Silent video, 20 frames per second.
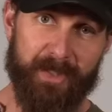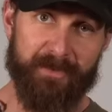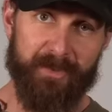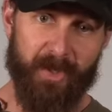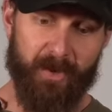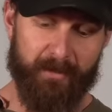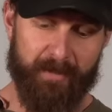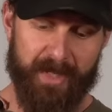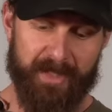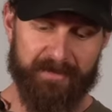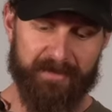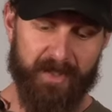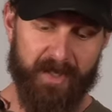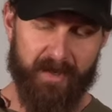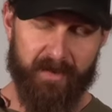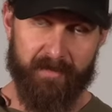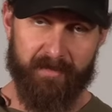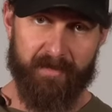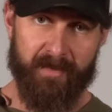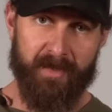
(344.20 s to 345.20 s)
it's all based
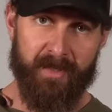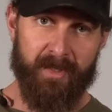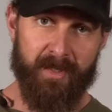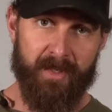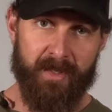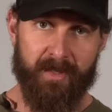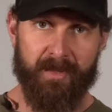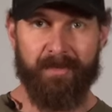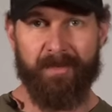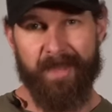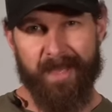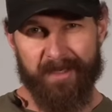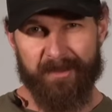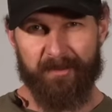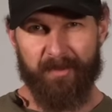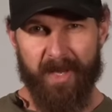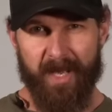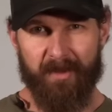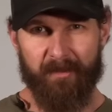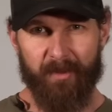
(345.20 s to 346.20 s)
off the X
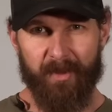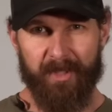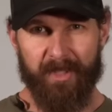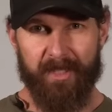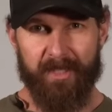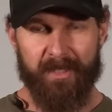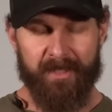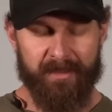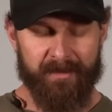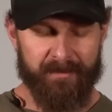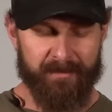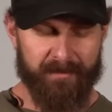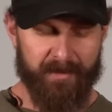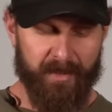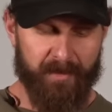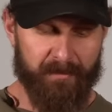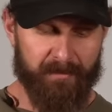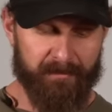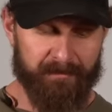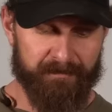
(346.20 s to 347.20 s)
five really.
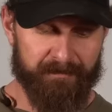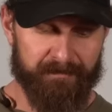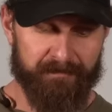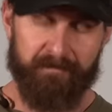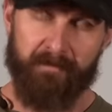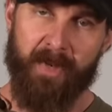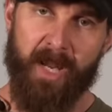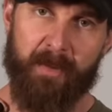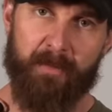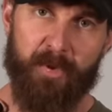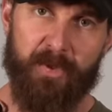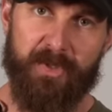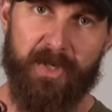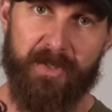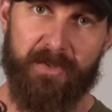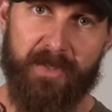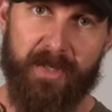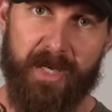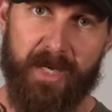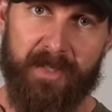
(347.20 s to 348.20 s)
So I
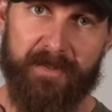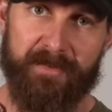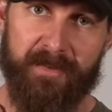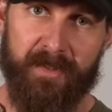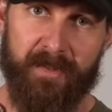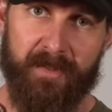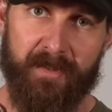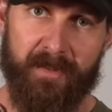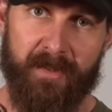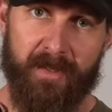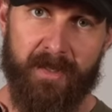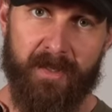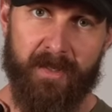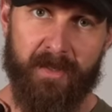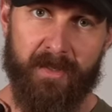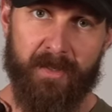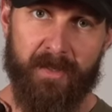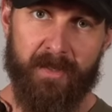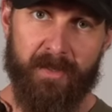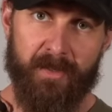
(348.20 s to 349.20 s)
appreciate you guys.
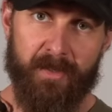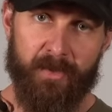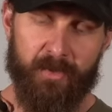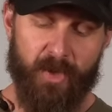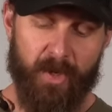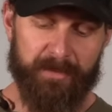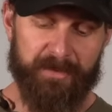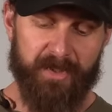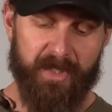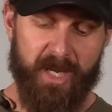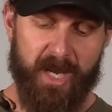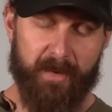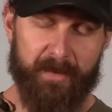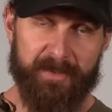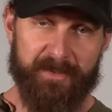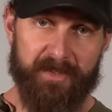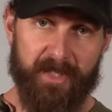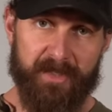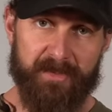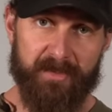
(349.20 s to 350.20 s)
Drop us a
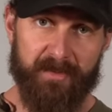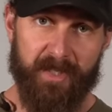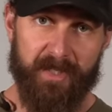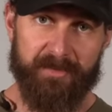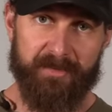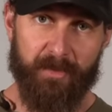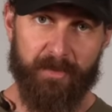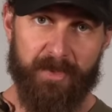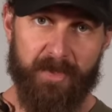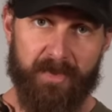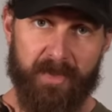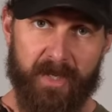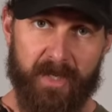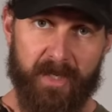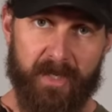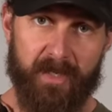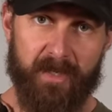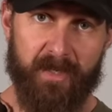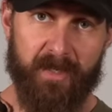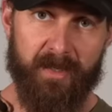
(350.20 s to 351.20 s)
comment section. Let us know what you
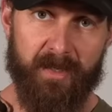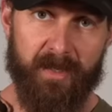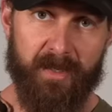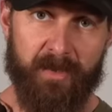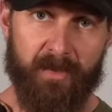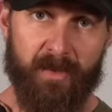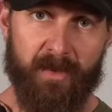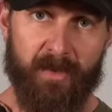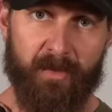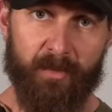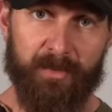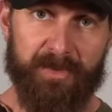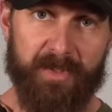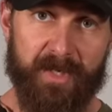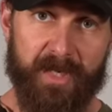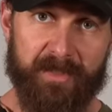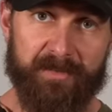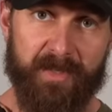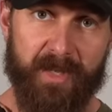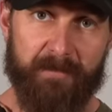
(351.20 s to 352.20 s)
think. We'll see
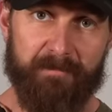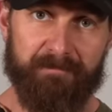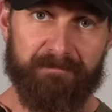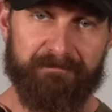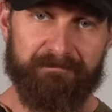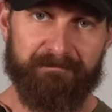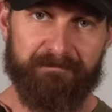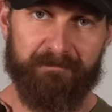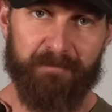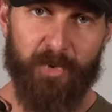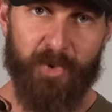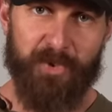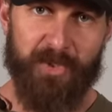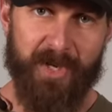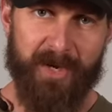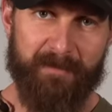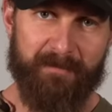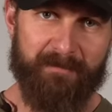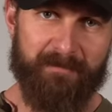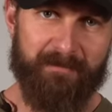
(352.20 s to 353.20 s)
you next time.
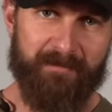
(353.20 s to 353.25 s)
Appreciate it.